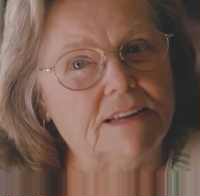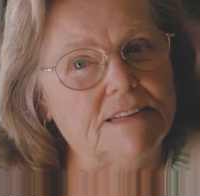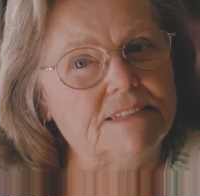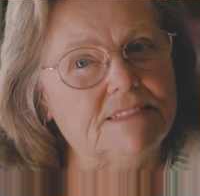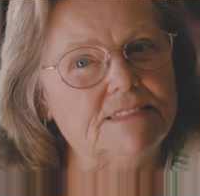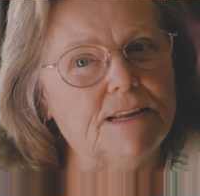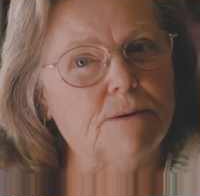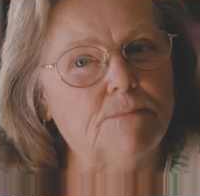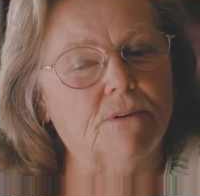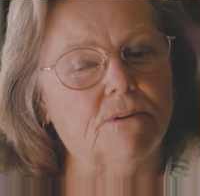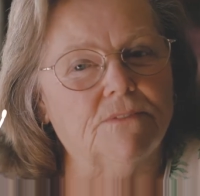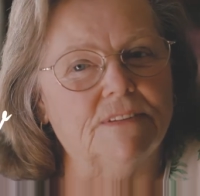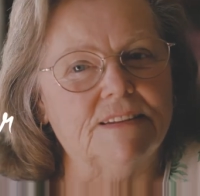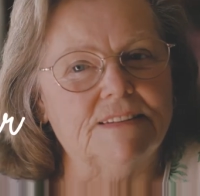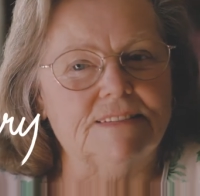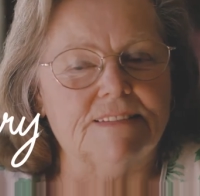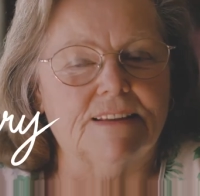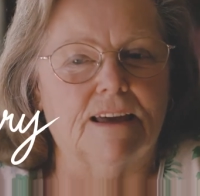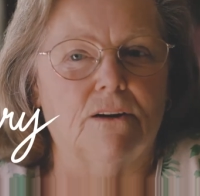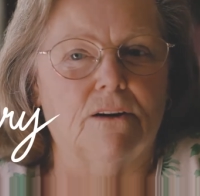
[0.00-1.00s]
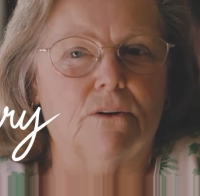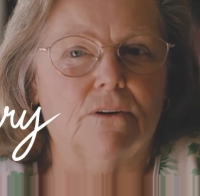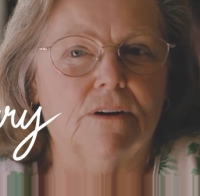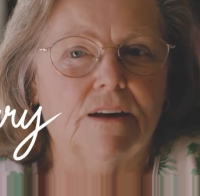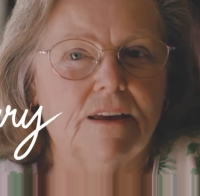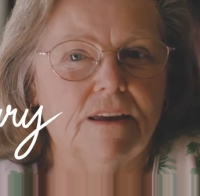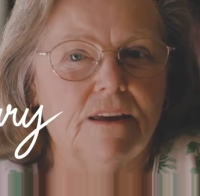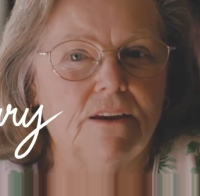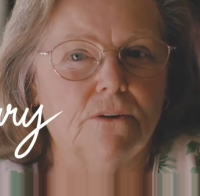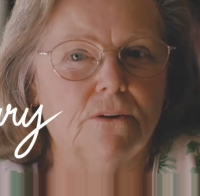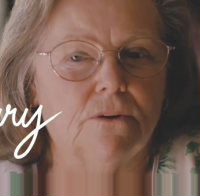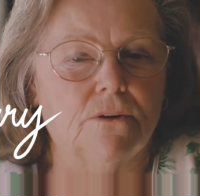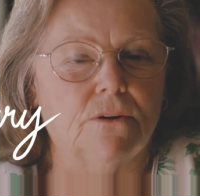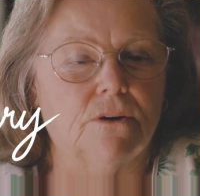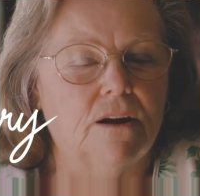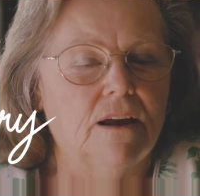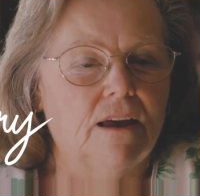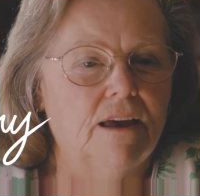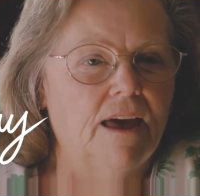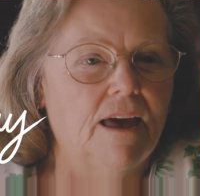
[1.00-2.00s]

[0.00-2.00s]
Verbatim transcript: can step on this scale here